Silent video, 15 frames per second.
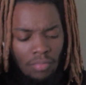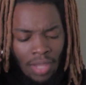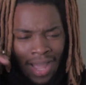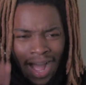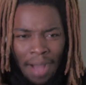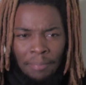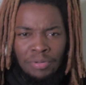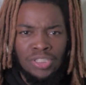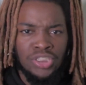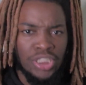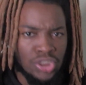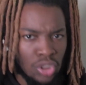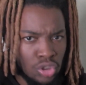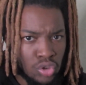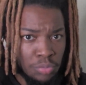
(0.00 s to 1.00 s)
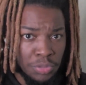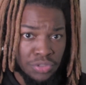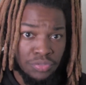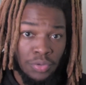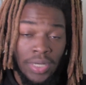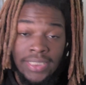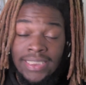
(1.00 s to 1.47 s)
I appreciate y'all so much
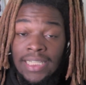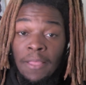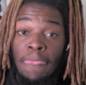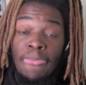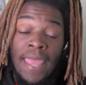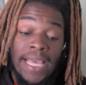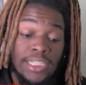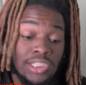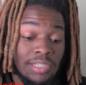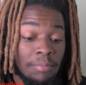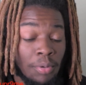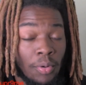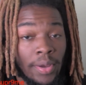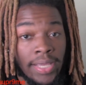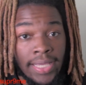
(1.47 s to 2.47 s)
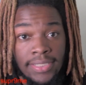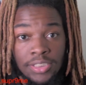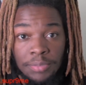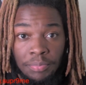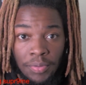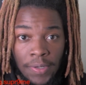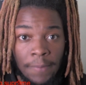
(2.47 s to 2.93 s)
for watching. It's your boy, King
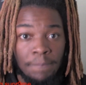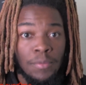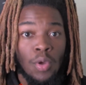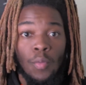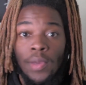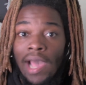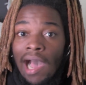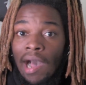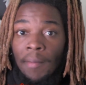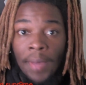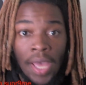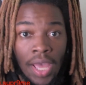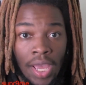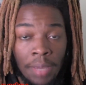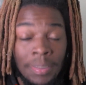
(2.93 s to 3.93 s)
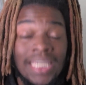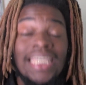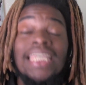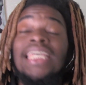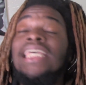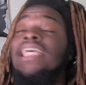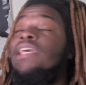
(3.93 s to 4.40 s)
Supreme. We out,
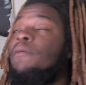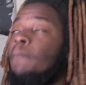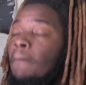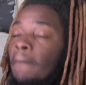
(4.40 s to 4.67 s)
baby.